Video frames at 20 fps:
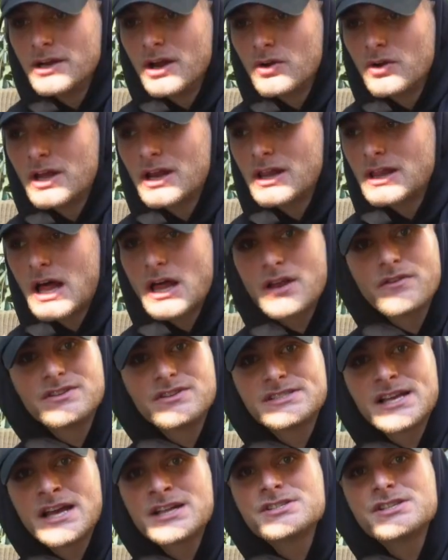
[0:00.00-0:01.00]
get a lot of
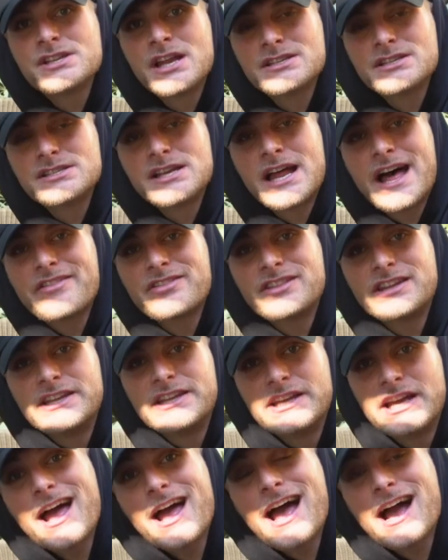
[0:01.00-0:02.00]
attention as an
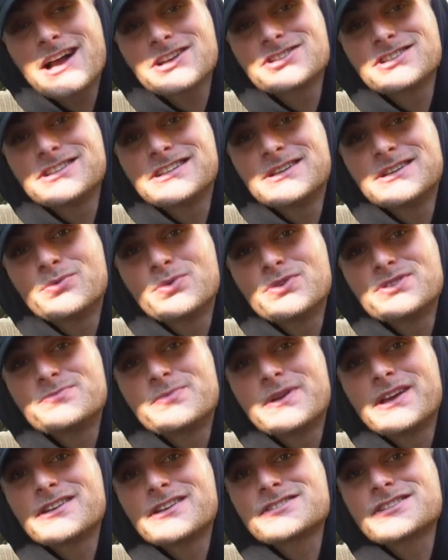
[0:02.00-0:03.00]
athlete. I actually was
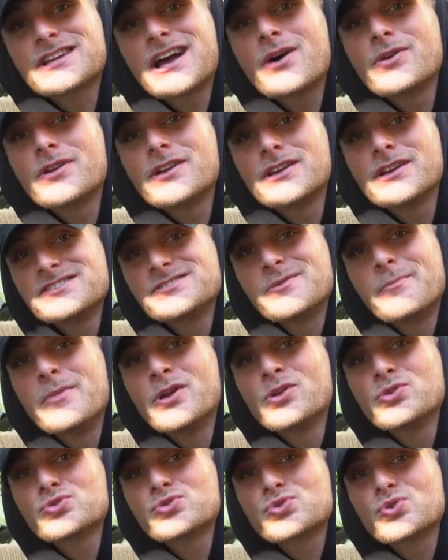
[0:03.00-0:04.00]
being scouted as a
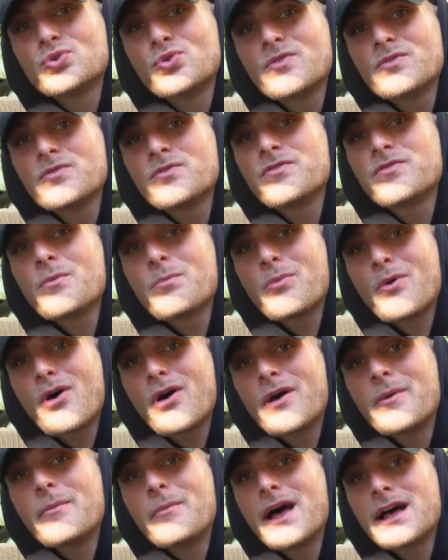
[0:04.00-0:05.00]
middle school football
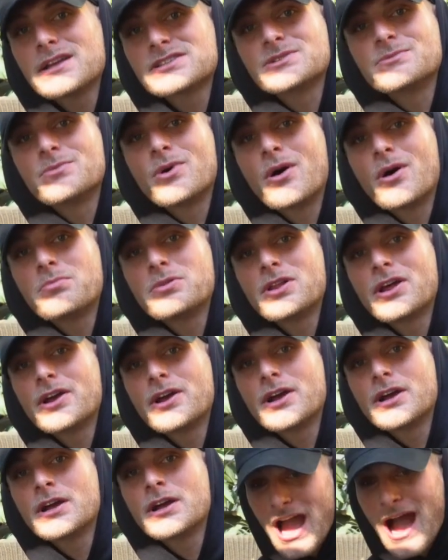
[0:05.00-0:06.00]
and basketball
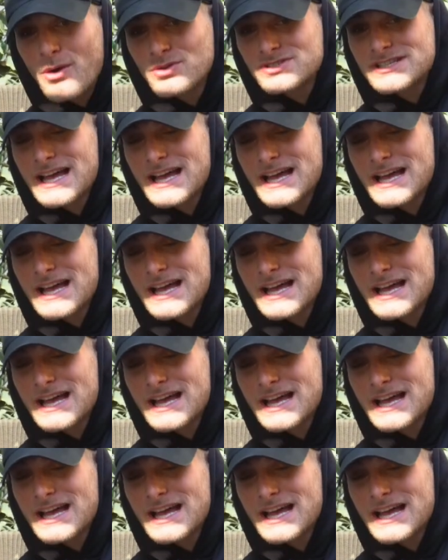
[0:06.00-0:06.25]
player. I was